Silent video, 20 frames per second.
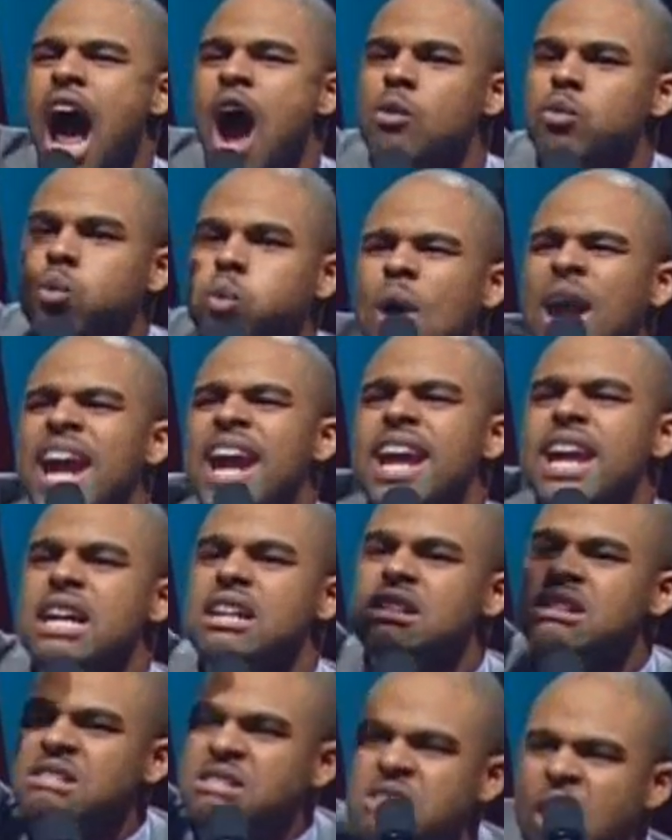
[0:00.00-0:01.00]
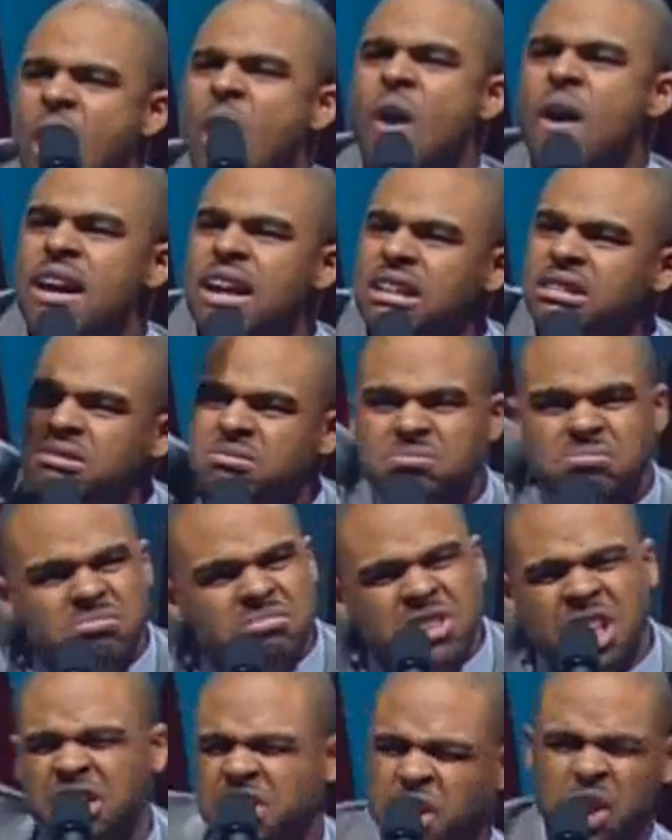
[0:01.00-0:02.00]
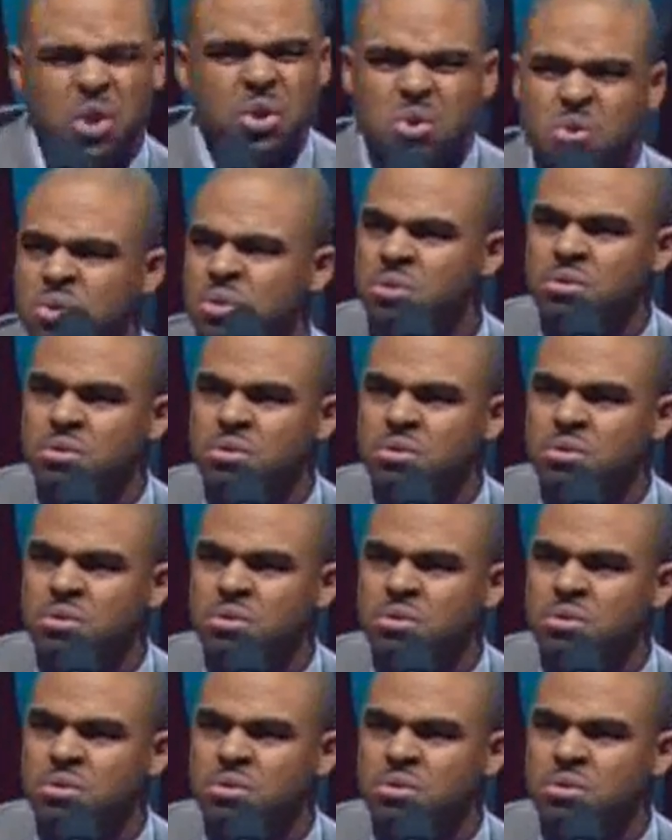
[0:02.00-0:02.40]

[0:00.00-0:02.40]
are we going to do?